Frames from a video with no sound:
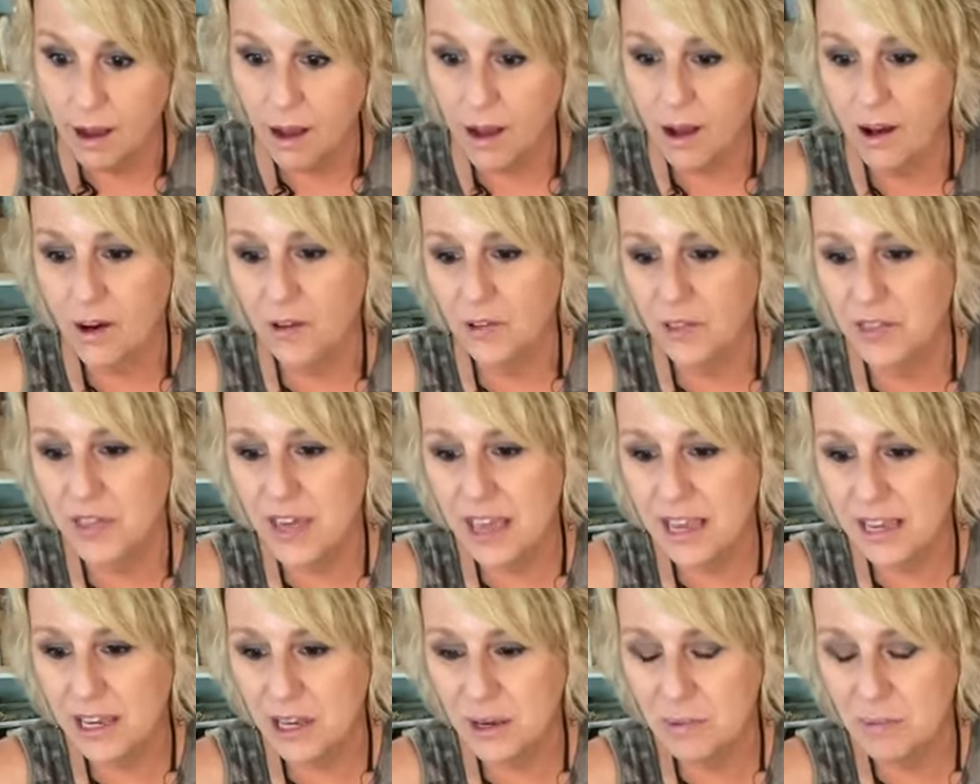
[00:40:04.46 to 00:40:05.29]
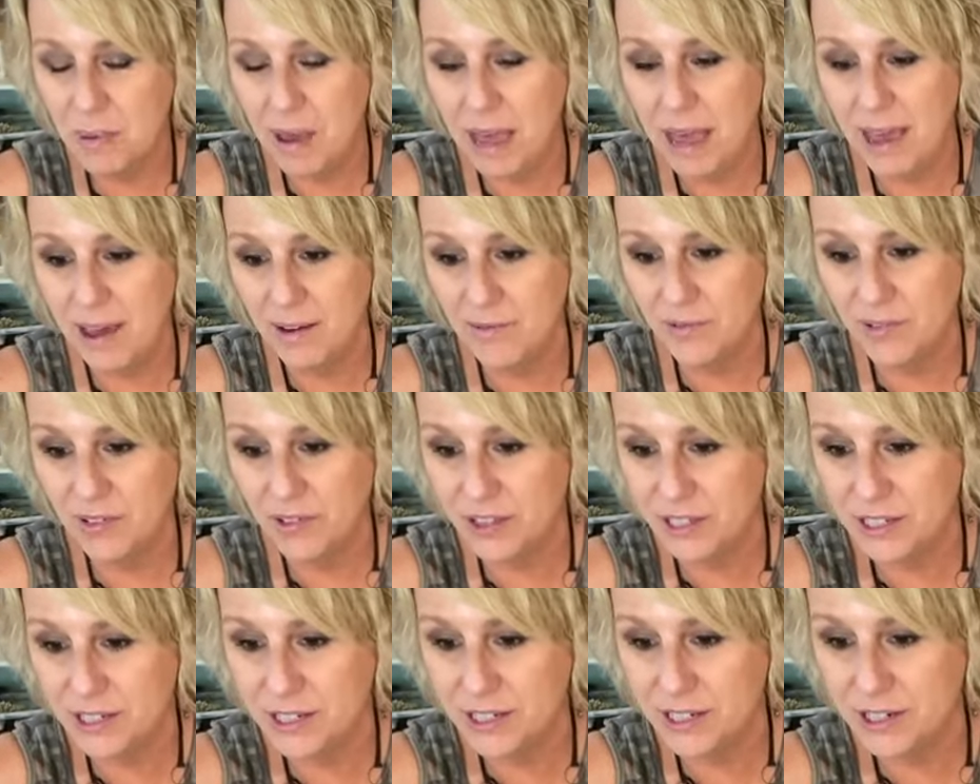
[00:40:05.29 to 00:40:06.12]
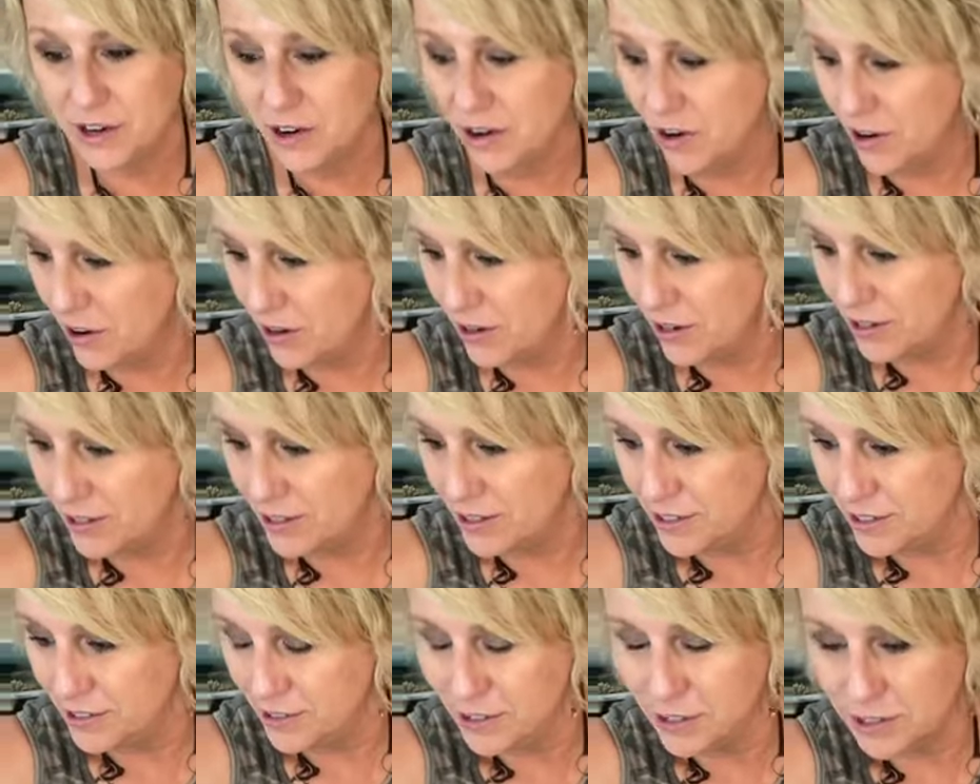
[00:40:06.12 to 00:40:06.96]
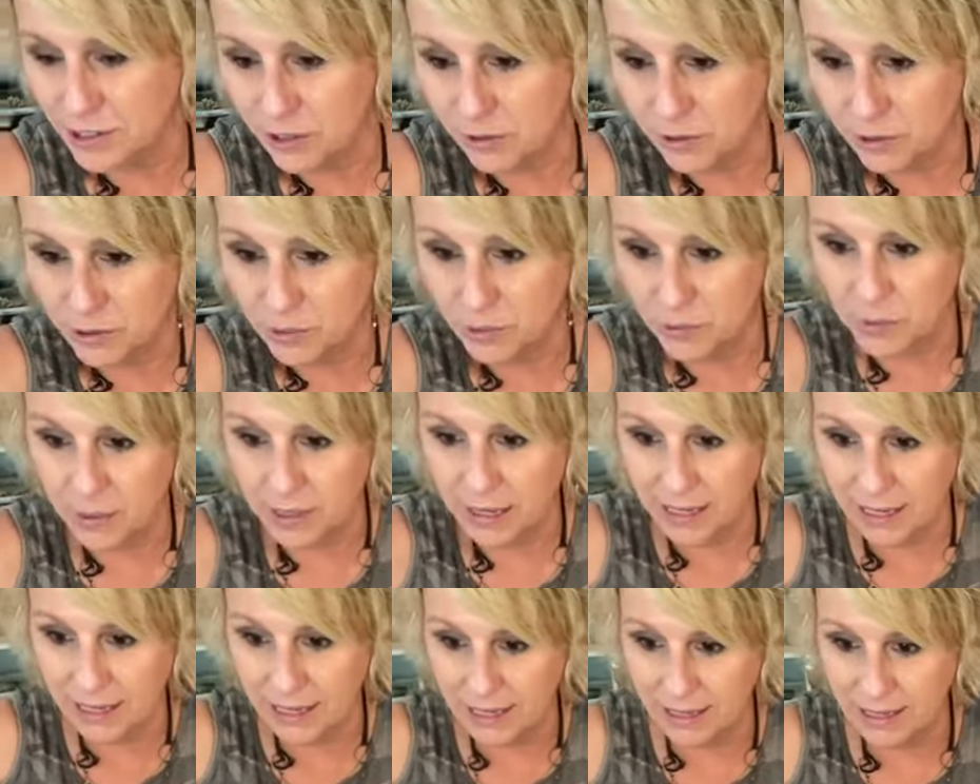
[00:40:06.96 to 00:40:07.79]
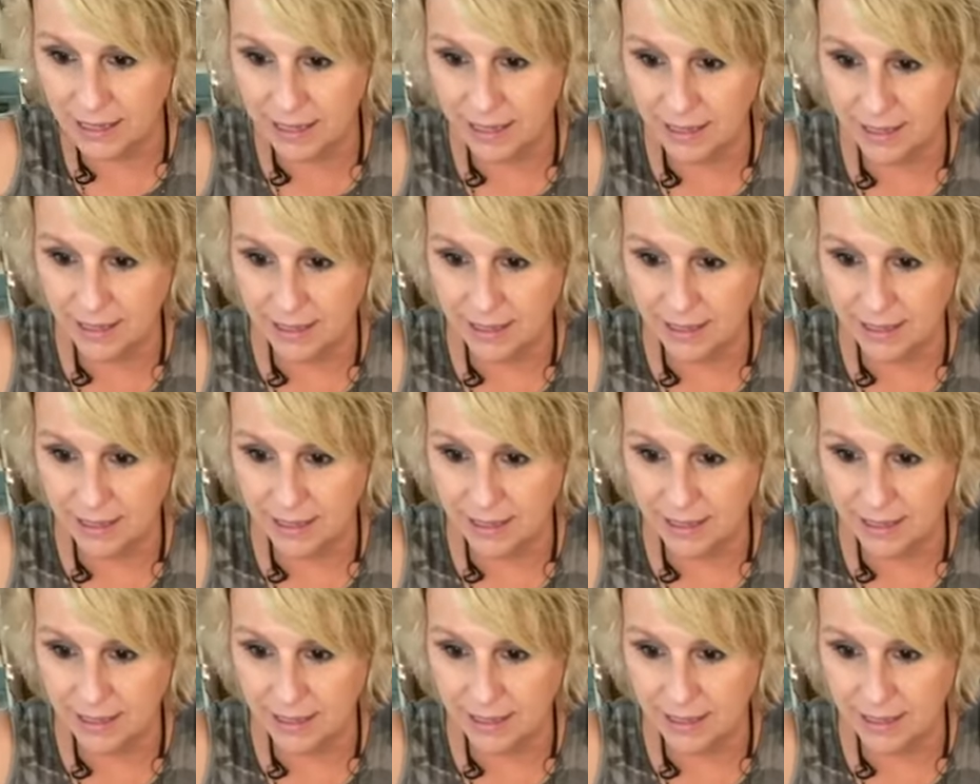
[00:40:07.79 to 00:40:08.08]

Oh, thank you, Pat, for the stars. You're so sweet.